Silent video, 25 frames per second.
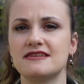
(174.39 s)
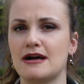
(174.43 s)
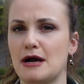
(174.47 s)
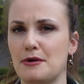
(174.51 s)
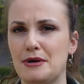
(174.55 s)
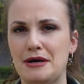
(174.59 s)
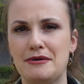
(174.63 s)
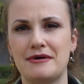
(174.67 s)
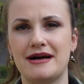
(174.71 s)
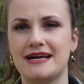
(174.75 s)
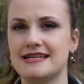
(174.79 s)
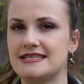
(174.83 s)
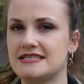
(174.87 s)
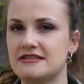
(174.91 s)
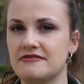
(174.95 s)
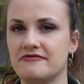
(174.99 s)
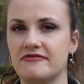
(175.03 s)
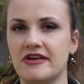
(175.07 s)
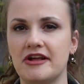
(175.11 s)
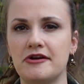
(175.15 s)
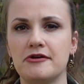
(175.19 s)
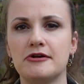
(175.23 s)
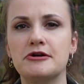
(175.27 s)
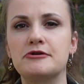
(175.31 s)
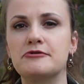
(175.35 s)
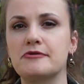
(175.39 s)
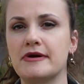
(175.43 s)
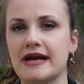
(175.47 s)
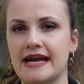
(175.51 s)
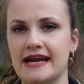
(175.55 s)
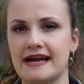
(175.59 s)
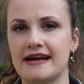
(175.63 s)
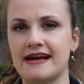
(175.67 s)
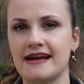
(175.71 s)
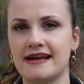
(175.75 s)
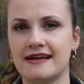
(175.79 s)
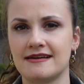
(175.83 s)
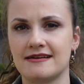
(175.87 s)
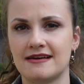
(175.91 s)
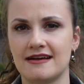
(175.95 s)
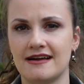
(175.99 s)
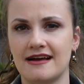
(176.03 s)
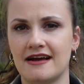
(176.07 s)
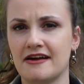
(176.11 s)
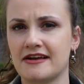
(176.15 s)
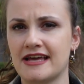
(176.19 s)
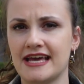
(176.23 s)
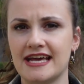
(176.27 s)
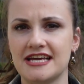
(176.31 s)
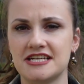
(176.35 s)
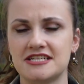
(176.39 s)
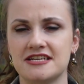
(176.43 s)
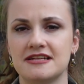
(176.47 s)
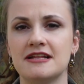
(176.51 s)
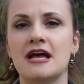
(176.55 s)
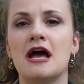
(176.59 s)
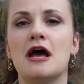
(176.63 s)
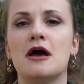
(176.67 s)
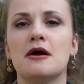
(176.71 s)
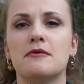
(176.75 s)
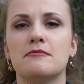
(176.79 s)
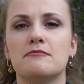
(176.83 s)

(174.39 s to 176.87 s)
However, it's a very rare occasion.